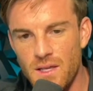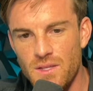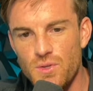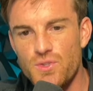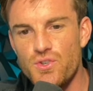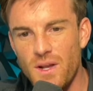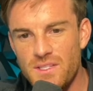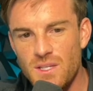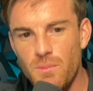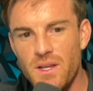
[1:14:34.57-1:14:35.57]
You trust
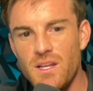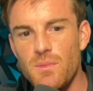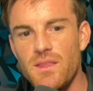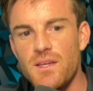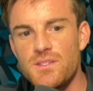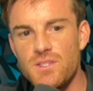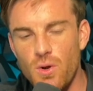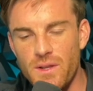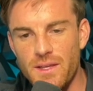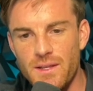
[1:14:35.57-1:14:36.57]
somebody to be the
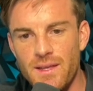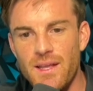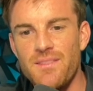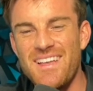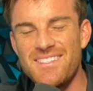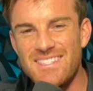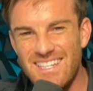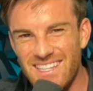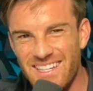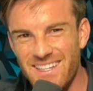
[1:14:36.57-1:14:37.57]
custodian, they
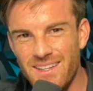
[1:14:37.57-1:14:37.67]
steal it.